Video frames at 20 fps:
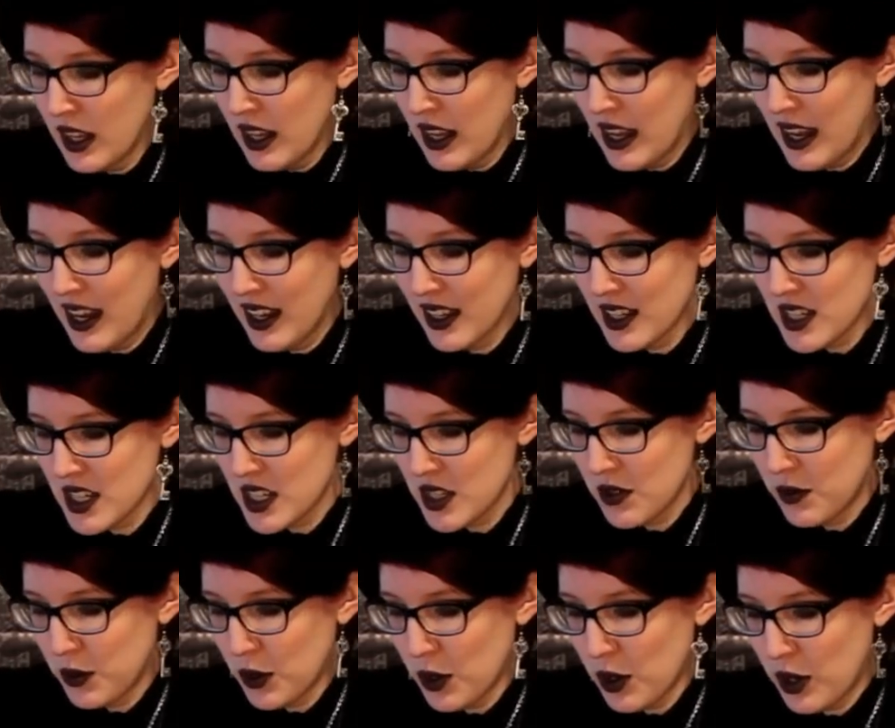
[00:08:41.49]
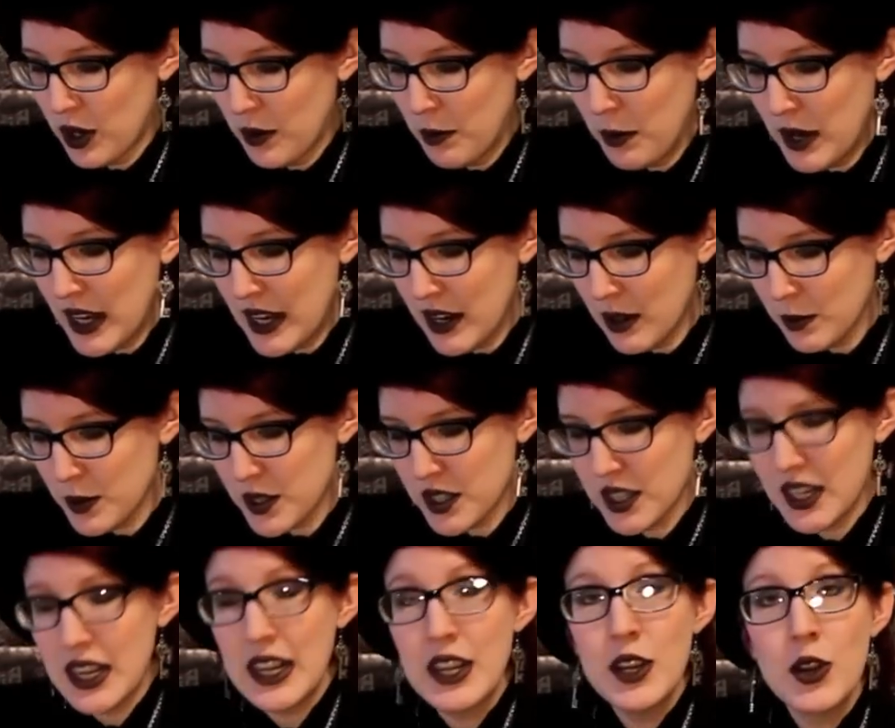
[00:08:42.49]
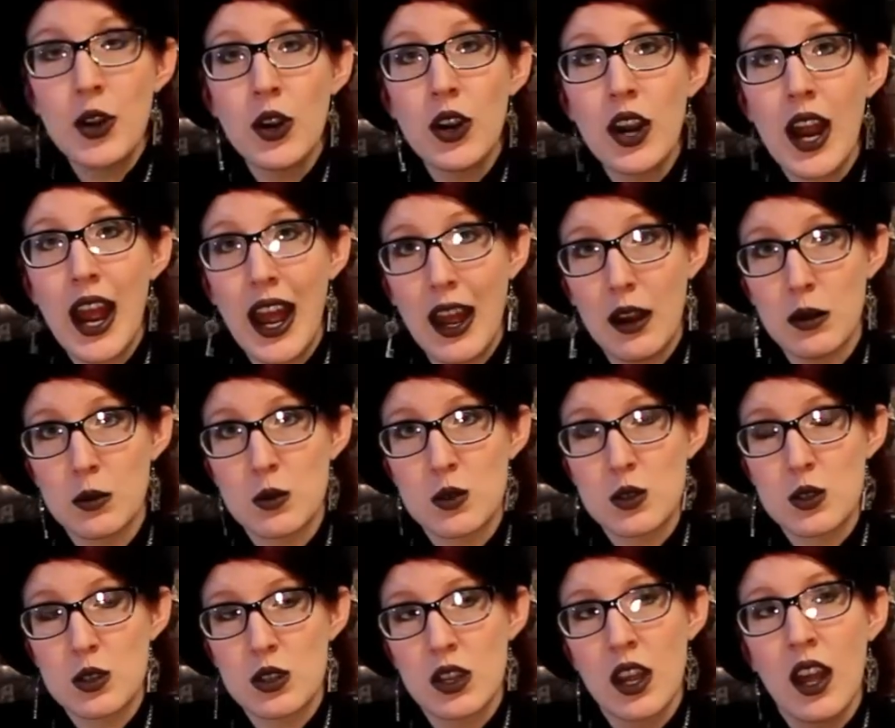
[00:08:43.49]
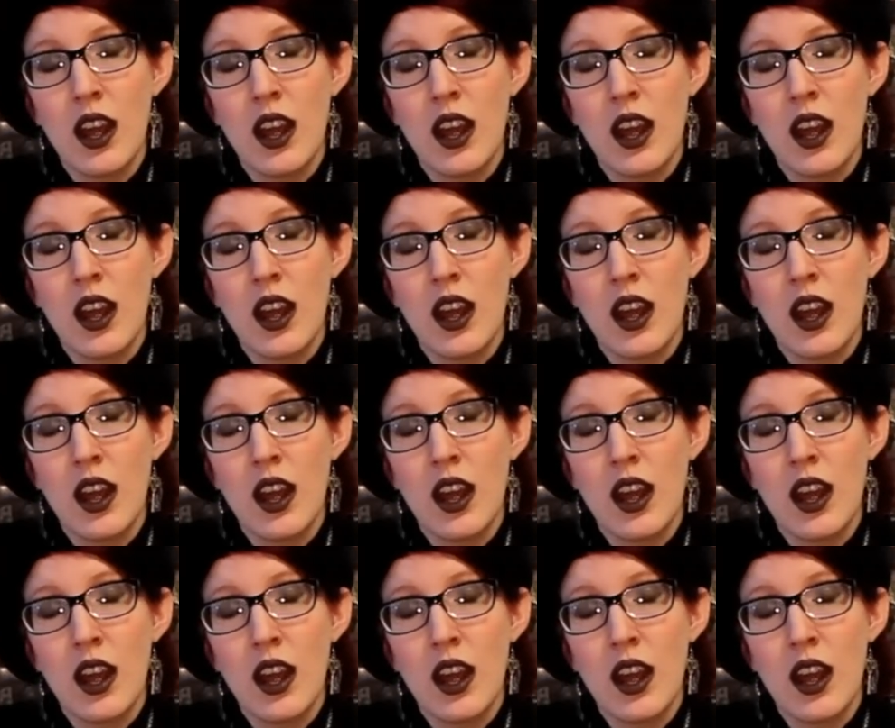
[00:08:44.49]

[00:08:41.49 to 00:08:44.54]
As for meetups in your house,